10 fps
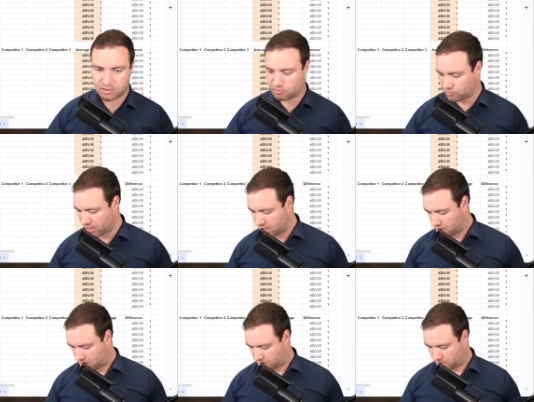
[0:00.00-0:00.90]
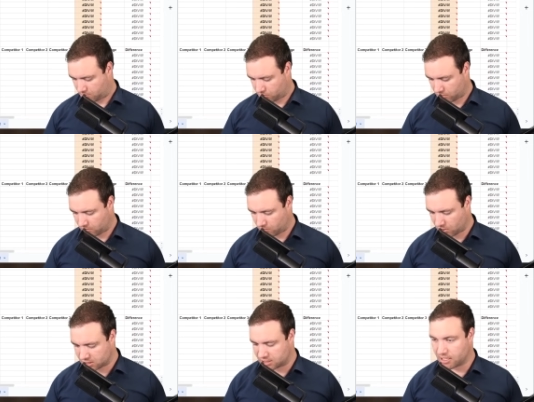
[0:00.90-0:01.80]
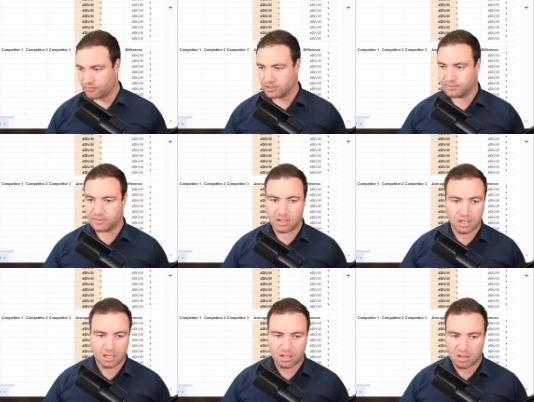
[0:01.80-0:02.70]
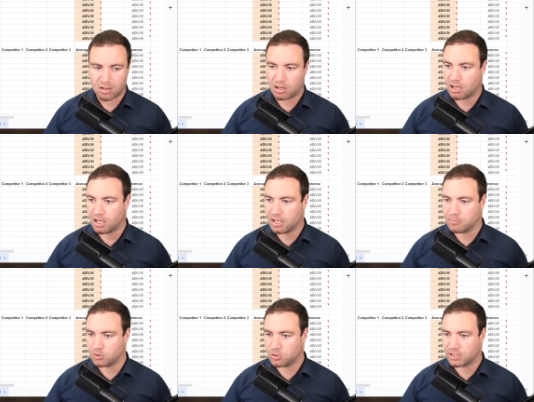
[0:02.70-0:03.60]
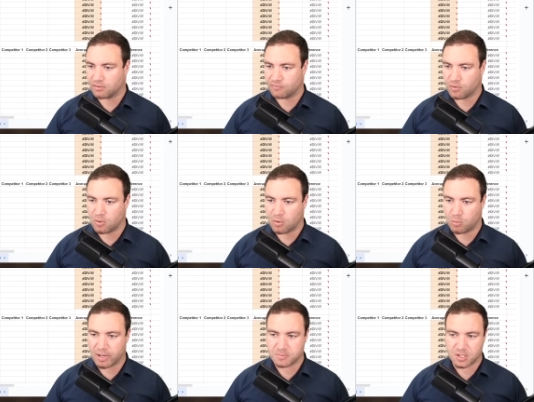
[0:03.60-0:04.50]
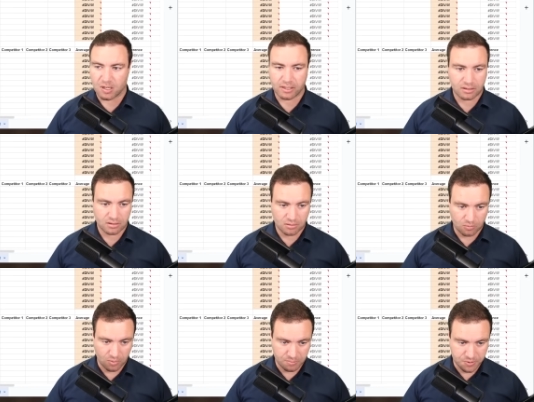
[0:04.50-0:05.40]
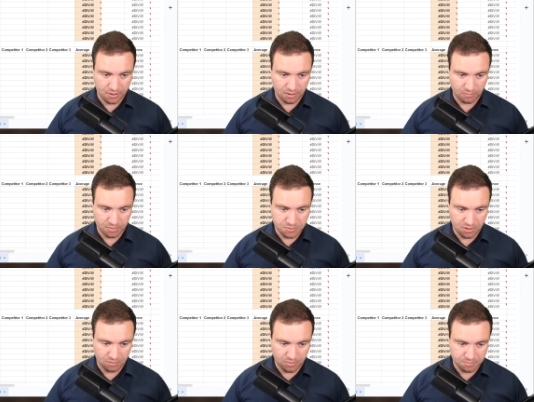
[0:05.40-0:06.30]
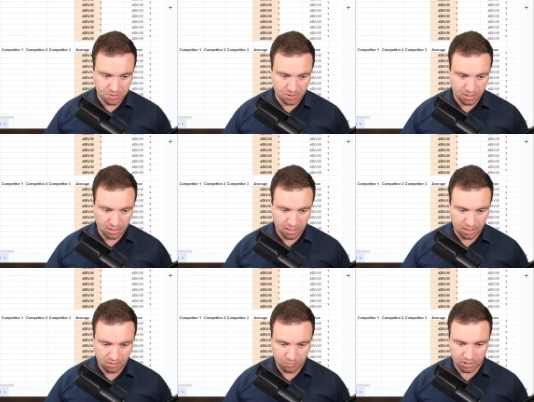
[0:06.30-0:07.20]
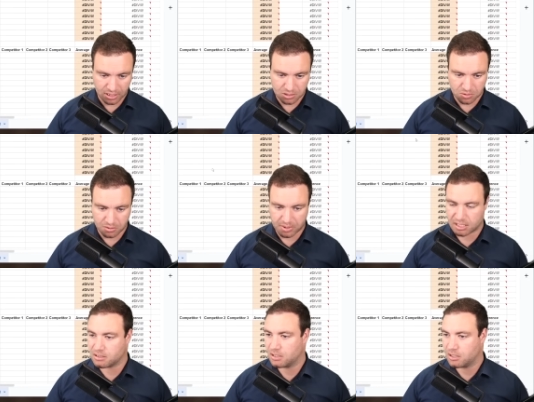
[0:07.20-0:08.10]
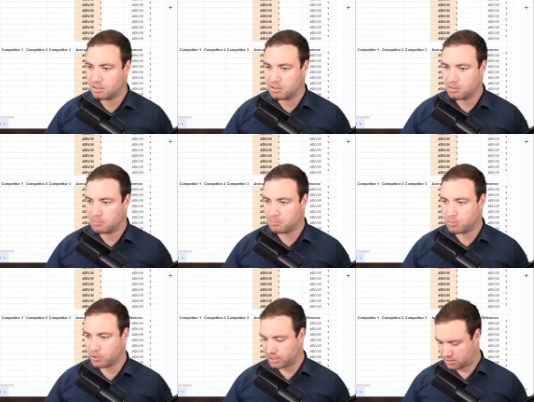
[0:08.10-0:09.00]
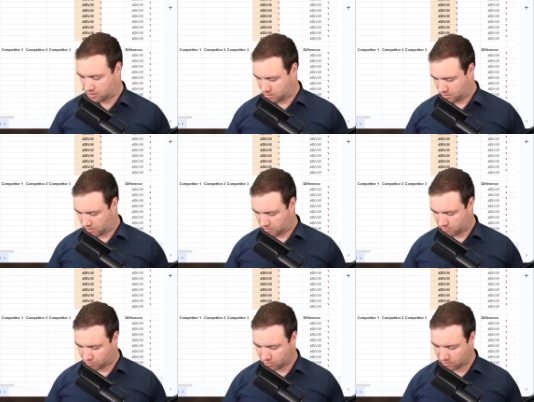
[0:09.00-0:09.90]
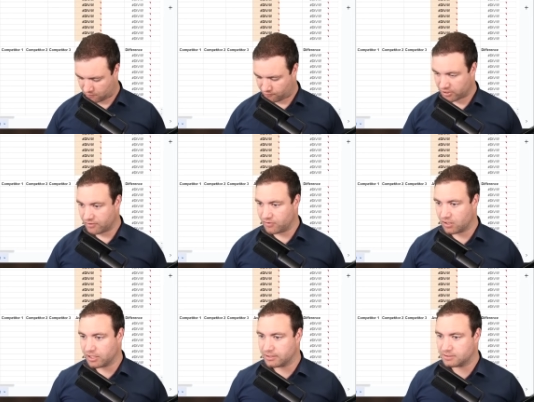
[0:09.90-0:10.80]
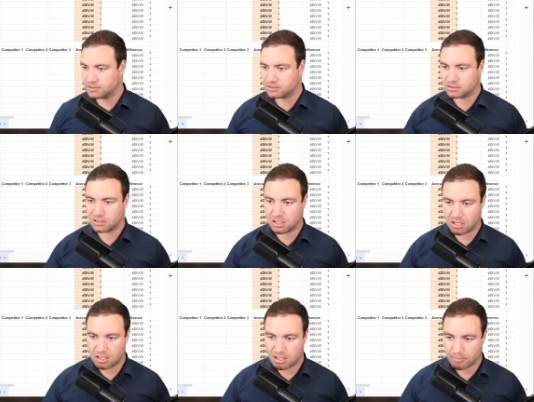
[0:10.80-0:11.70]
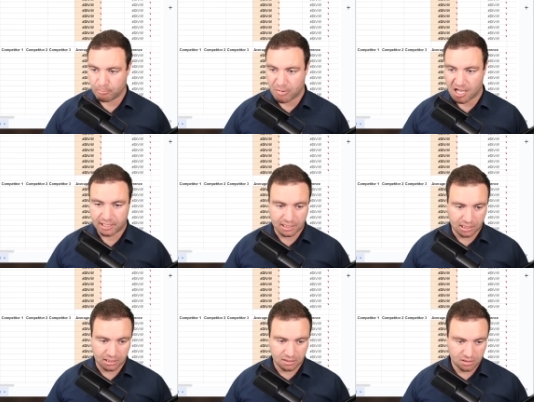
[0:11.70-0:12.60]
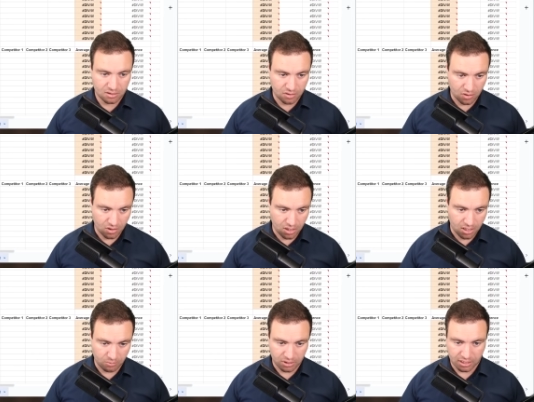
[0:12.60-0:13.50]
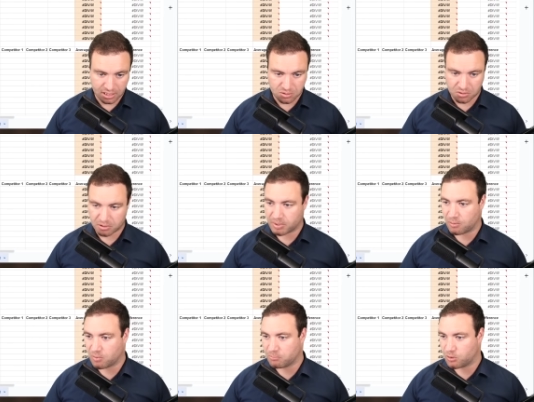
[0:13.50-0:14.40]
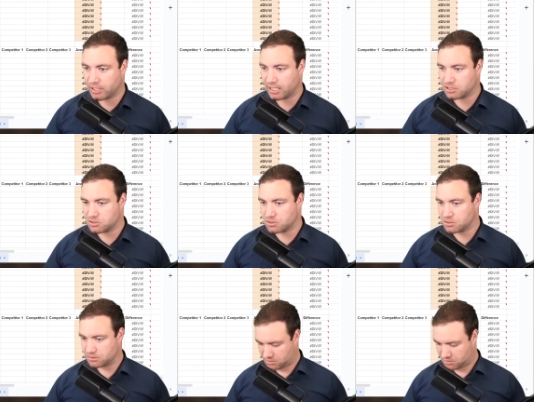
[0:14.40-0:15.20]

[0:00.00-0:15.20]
3.17. I'm looking for website, website, website, website. What are they talking about? Point, point five nine. Marketing. All right, what are they talking about? 1.82